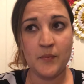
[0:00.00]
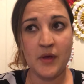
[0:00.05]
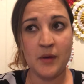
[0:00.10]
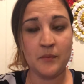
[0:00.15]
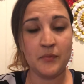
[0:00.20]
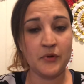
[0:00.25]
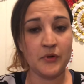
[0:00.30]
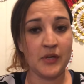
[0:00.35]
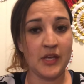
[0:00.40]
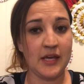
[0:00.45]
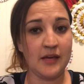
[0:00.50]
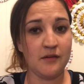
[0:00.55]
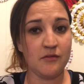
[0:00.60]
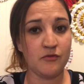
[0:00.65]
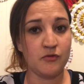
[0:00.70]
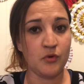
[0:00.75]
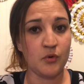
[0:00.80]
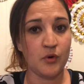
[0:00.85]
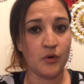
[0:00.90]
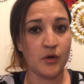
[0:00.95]
employee
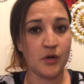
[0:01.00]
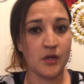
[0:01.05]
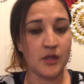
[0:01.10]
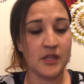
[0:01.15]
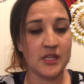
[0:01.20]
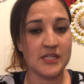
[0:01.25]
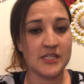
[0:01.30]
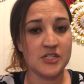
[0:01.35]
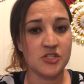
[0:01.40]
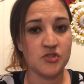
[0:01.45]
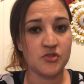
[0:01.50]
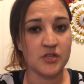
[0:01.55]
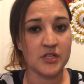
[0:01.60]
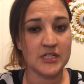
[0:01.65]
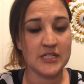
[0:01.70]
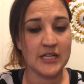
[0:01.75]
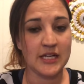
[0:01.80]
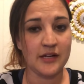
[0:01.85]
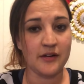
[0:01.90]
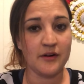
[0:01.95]
for the
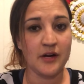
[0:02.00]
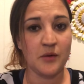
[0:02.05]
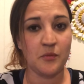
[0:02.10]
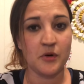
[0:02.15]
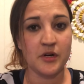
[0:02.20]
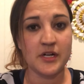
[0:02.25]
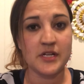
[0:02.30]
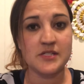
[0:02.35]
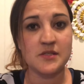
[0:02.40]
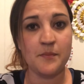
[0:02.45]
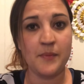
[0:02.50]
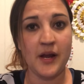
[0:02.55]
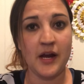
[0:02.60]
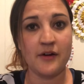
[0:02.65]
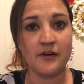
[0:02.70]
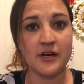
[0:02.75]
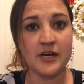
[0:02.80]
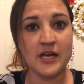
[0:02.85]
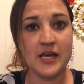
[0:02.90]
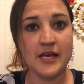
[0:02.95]
district here. I work as a
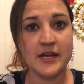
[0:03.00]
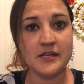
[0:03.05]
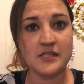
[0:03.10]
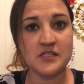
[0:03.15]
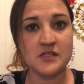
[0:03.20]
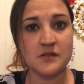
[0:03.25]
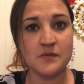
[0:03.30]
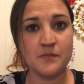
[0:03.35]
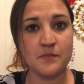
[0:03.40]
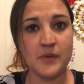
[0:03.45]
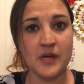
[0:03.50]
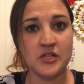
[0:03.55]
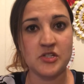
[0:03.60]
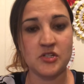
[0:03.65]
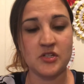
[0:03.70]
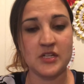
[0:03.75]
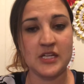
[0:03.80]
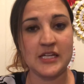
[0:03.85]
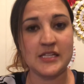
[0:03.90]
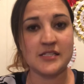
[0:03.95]
para in a
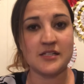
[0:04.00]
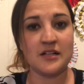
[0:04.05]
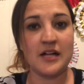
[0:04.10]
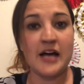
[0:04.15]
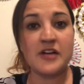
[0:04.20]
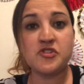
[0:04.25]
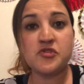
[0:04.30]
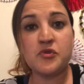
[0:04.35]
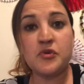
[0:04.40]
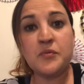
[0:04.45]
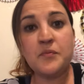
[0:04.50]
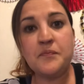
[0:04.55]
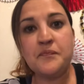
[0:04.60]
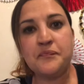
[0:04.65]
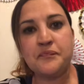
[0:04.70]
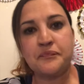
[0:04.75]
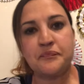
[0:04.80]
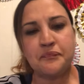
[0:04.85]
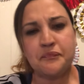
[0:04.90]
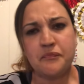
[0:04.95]
special needs classroom,
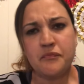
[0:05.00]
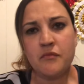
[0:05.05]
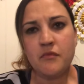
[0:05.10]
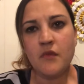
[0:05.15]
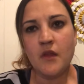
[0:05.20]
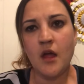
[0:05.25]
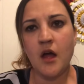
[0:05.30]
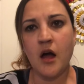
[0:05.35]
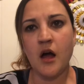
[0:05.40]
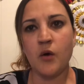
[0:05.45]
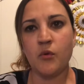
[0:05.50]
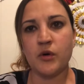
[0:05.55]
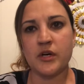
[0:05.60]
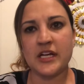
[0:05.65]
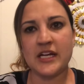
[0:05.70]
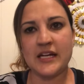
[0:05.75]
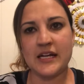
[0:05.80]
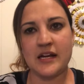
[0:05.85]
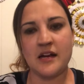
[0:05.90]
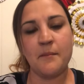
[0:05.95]

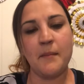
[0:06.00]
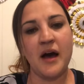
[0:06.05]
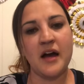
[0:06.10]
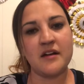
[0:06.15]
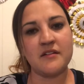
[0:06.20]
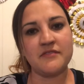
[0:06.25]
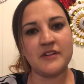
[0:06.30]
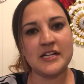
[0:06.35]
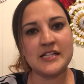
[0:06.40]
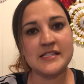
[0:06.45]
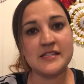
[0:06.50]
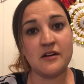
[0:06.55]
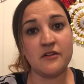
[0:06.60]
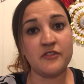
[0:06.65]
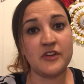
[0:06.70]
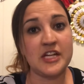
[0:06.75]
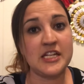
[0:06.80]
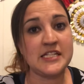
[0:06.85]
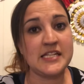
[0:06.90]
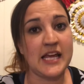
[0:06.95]
working in a modified
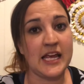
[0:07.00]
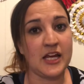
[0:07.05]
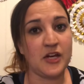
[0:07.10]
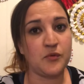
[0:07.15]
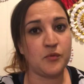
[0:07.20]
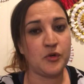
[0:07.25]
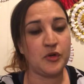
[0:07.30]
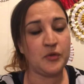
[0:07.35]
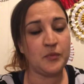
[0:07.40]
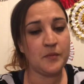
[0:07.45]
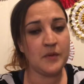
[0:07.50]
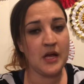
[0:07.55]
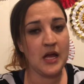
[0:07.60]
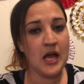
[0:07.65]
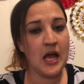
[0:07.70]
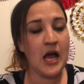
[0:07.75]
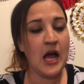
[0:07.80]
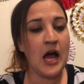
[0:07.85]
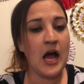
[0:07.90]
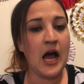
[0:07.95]
self-contained room.
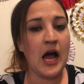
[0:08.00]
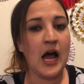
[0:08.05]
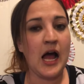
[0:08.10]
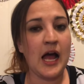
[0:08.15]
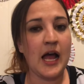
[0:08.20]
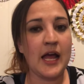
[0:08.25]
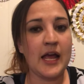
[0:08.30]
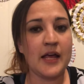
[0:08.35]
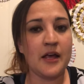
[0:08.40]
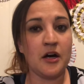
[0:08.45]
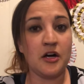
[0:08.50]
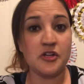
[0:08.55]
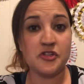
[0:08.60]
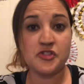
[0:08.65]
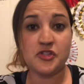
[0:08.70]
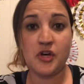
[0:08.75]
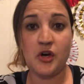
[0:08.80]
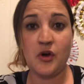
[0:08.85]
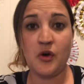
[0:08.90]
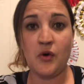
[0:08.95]
I
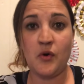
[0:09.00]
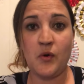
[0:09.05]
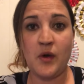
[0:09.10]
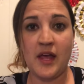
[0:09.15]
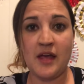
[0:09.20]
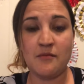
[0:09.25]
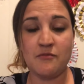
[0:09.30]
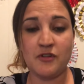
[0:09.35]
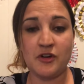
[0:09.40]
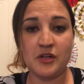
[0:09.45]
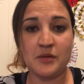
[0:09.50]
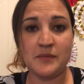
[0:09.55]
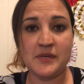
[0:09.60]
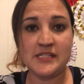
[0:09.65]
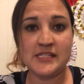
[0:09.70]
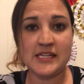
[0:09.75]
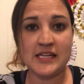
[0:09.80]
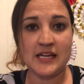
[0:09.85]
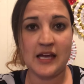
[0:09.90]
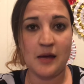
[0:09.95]
also am very
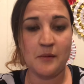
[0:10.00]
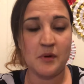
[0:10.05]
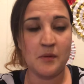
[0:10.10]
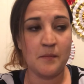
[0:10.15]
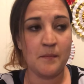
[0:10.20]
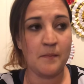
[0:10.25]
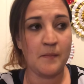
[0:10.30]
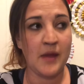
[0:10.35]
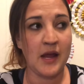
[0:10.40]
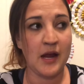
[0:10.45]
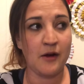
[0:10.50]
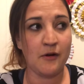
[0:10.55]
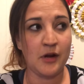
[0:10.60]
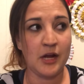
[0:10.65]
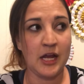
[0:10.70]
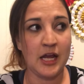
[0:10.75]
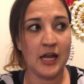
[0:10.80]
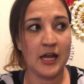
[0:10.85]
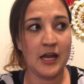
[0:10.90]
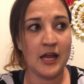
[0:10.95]
busy. I'm a
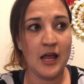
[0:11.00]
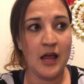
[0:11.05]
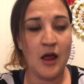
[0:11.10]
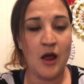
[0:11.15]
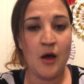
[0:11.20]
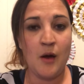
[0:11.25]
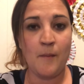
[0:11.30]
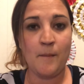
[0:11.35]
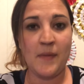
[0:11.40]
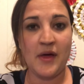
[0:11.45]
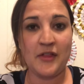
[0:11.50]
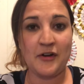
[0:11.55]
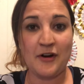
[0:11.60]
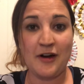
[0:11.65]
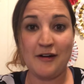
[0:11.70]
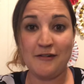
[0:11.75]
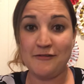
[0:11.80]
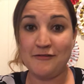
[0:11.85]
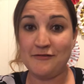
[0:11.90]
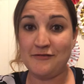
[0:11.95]
married mother
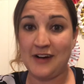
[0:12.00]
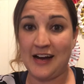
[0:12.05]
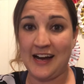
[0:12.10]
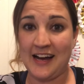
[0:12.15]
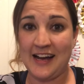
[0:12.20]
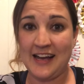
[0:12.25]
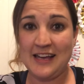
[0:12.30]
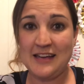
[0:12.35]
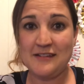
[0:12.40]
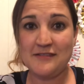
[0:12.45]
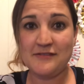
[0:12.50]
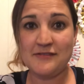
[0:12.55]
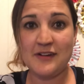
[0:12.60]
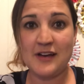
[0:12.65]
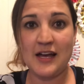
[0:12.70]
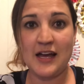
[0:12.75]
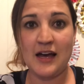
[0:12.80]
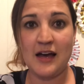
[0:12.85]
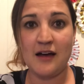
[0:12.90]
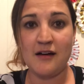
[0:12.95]
of 5
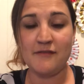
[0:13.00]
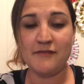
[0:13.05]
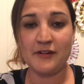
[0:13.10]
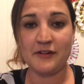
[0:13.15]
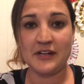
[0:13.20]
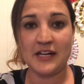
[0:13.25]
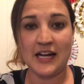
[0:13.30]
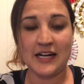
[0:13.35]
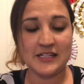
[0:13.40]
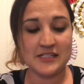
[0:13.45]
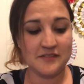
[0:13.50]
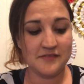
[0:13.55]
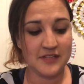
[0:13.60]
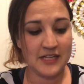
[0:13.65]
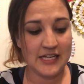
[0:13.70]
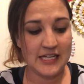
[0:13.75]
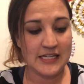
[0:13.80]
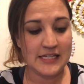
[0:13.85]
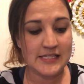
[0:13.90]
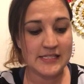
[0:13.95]
very active
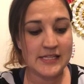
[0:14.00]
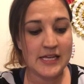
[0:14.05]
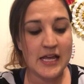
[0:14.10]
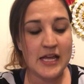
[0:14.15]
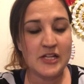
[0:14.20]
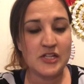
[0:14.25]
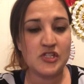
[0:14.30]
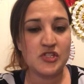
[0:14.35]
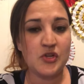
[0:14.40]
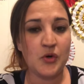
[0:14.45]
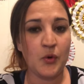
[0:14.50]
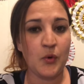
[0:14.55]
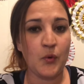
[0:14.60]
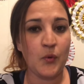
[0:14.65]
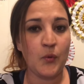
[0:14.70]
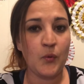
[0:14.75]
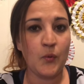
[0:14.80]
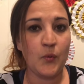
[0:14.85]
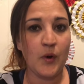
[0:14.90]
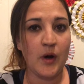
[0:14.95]
kids,
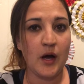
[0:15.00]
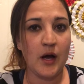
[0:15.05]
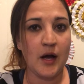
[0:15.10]
so